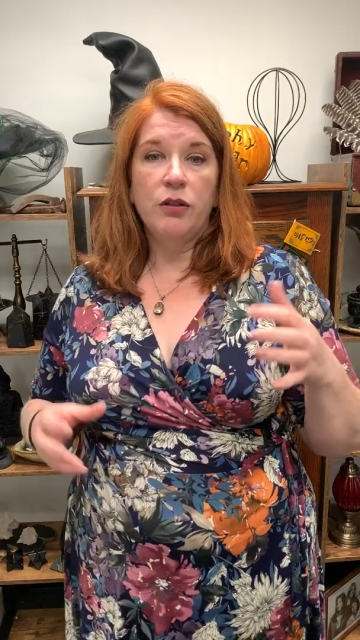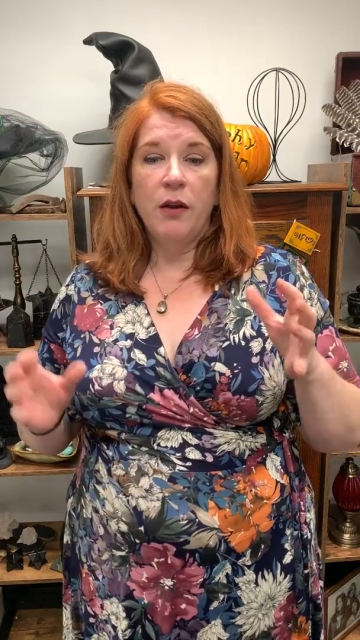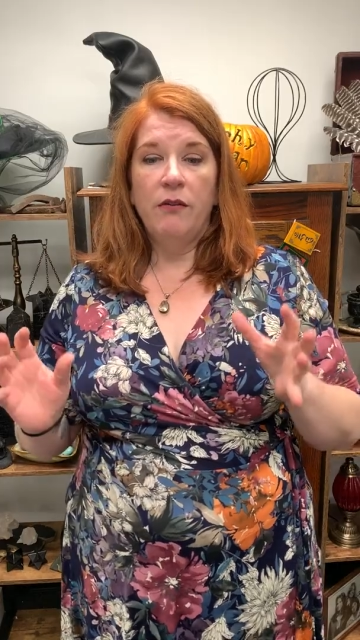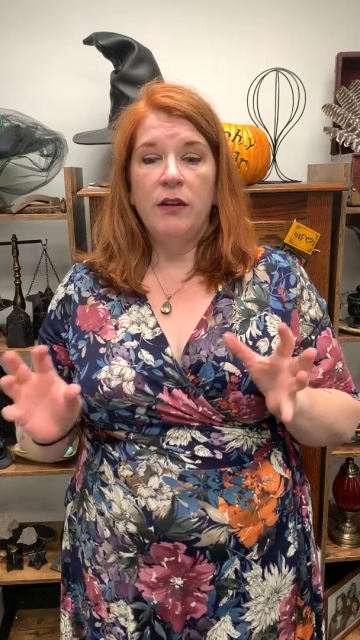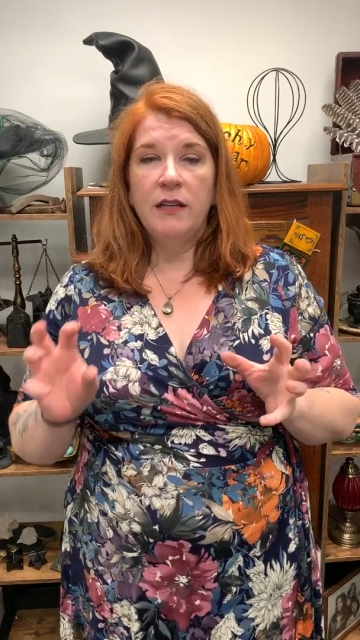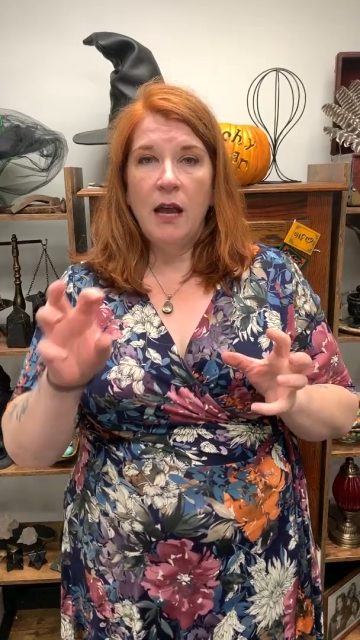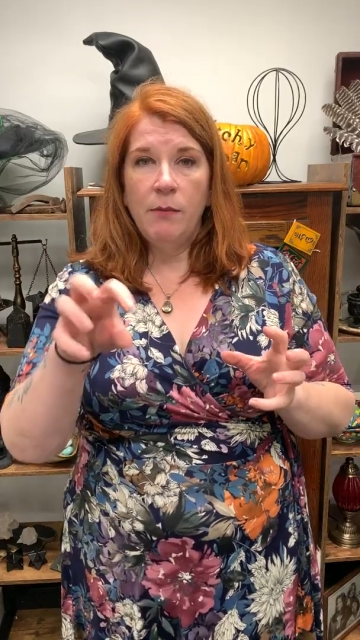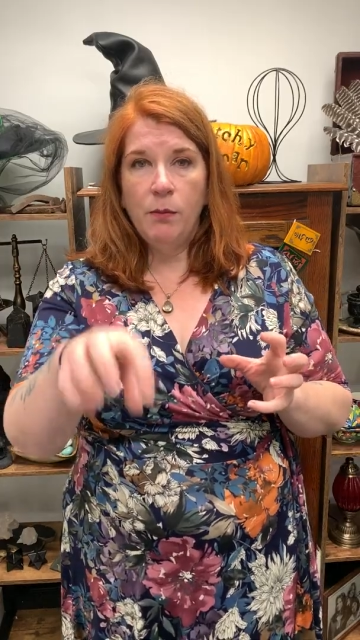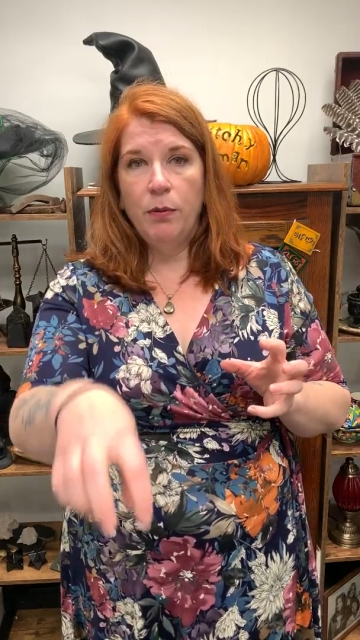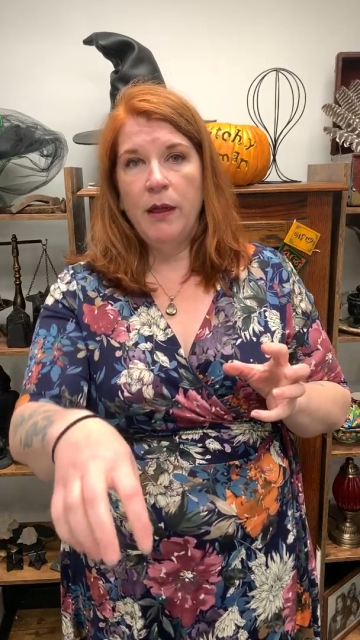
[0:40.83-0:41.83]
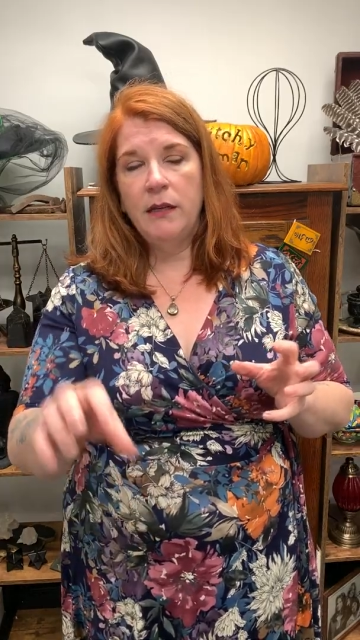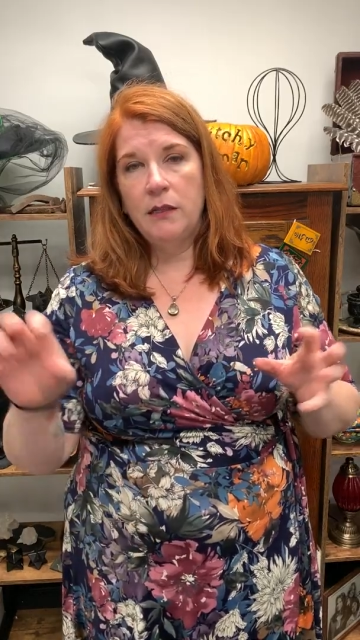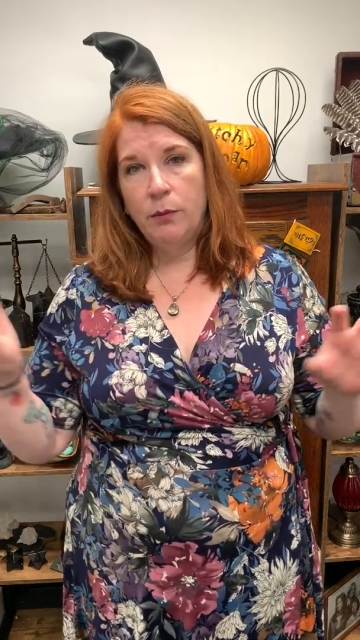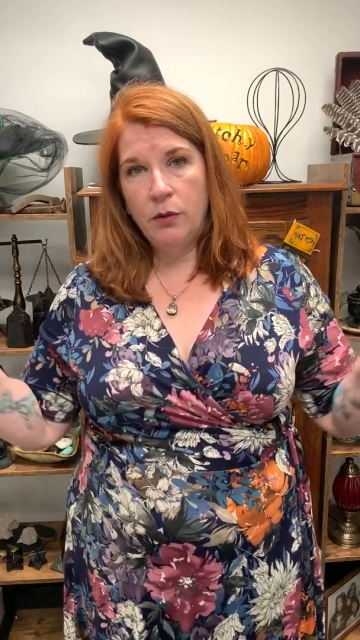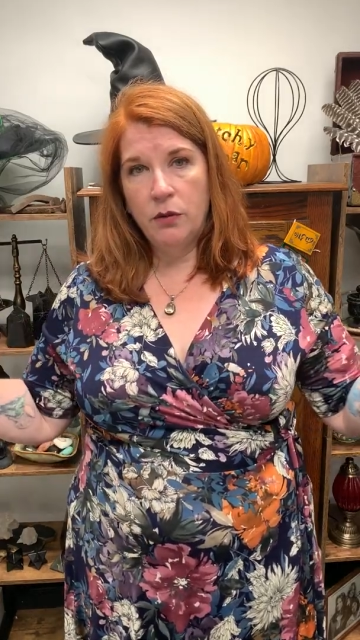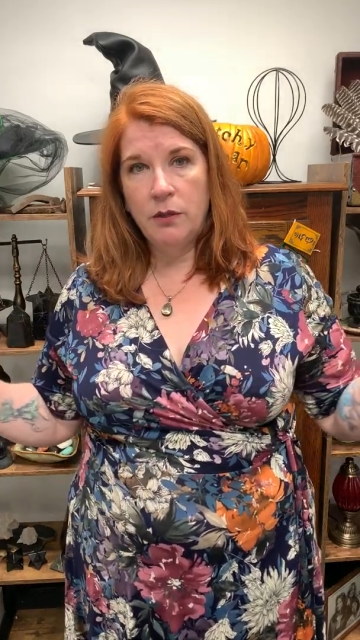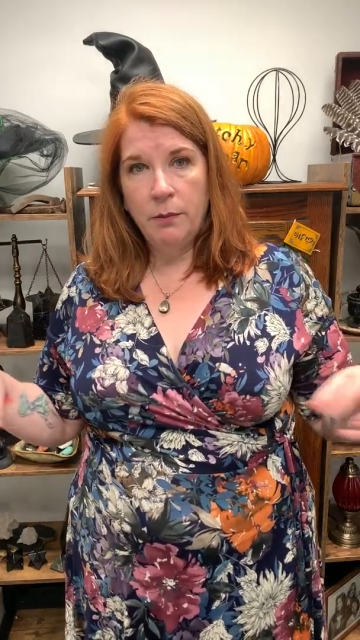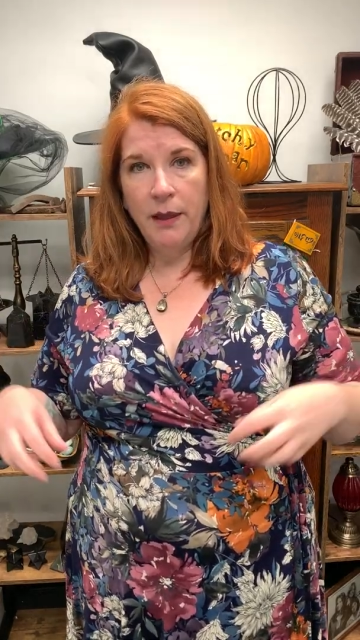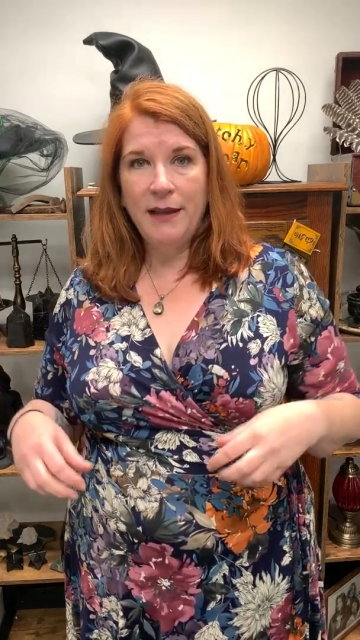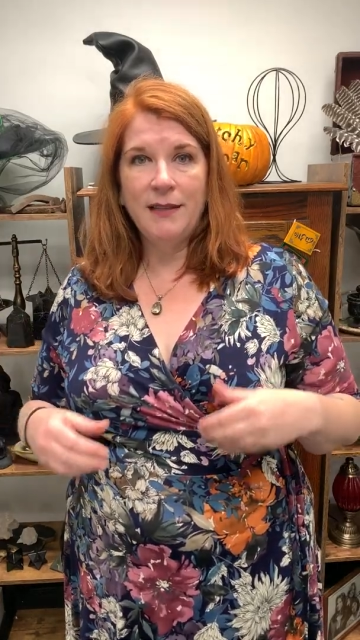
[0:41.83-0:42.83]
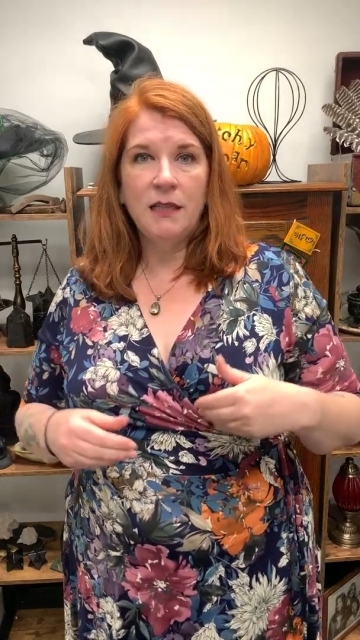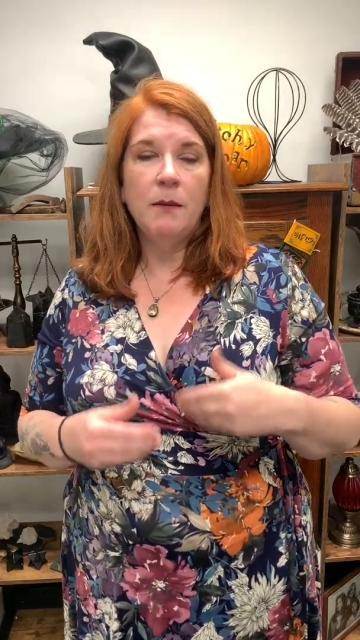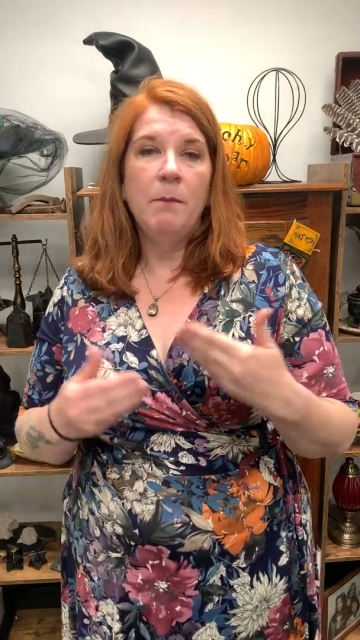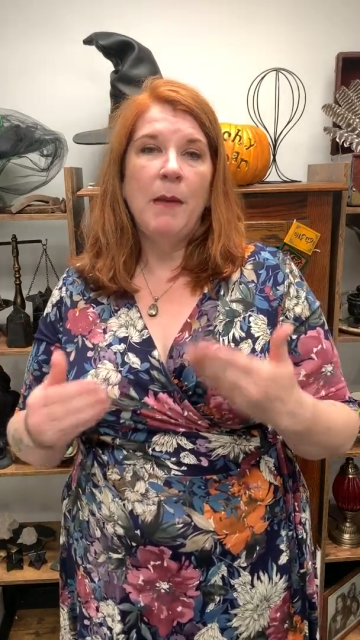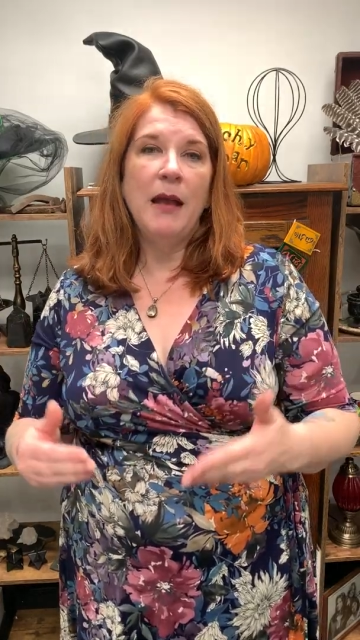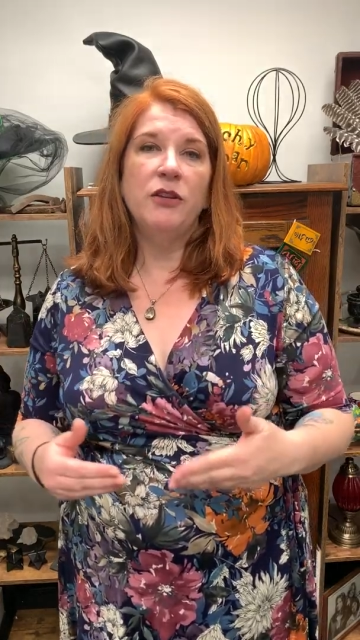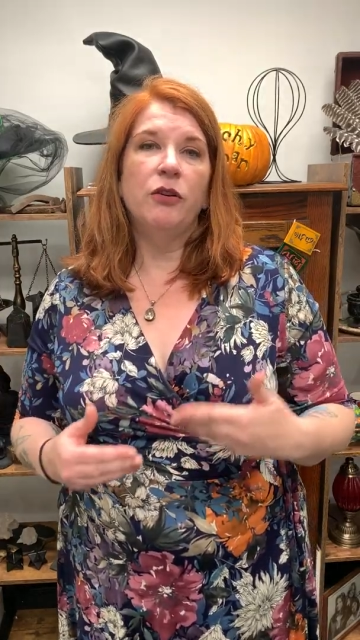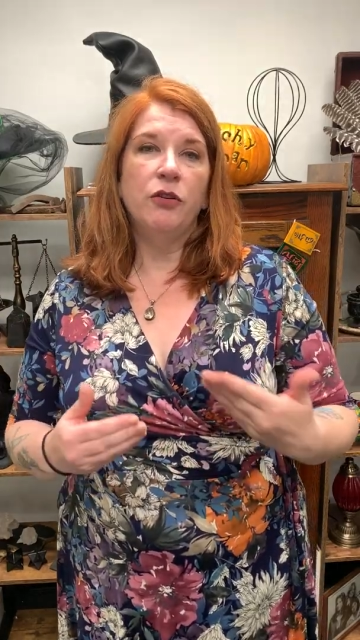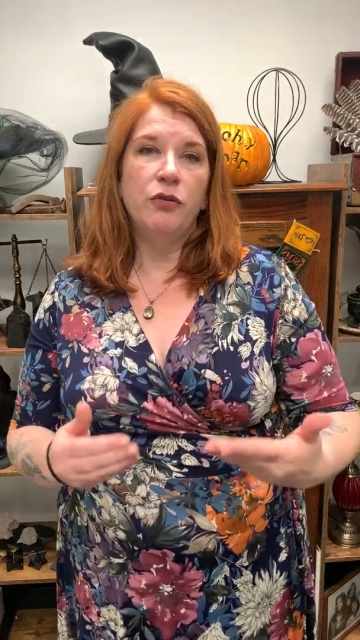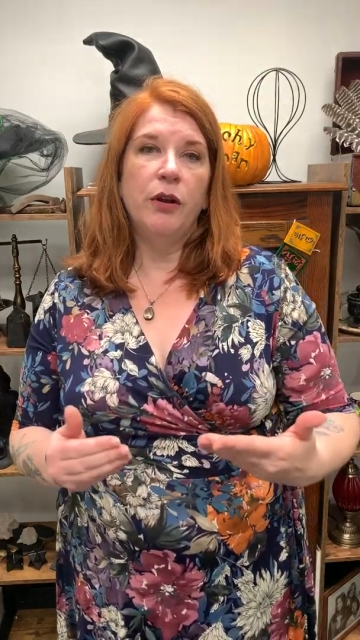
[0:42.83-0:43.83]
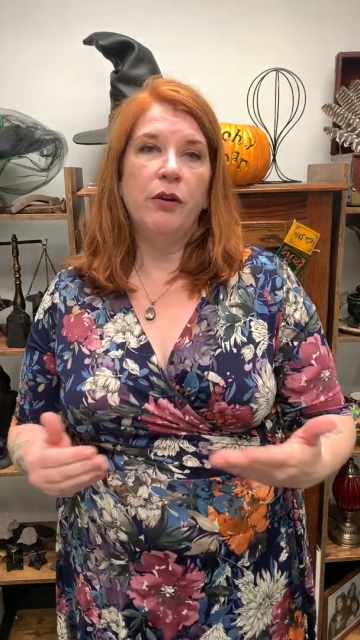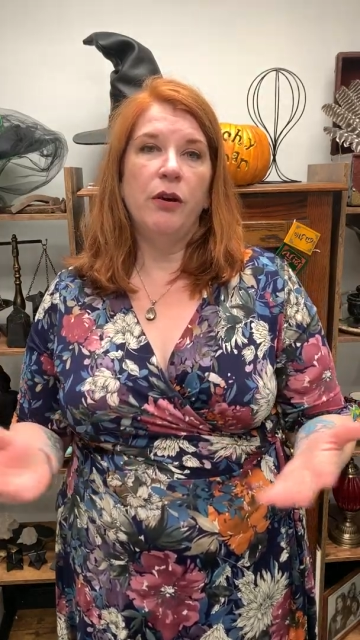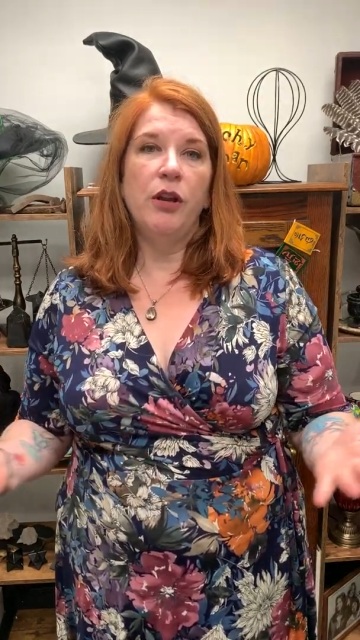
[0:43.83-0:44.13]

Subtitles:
So every time you put those in place, that's a magical trigger,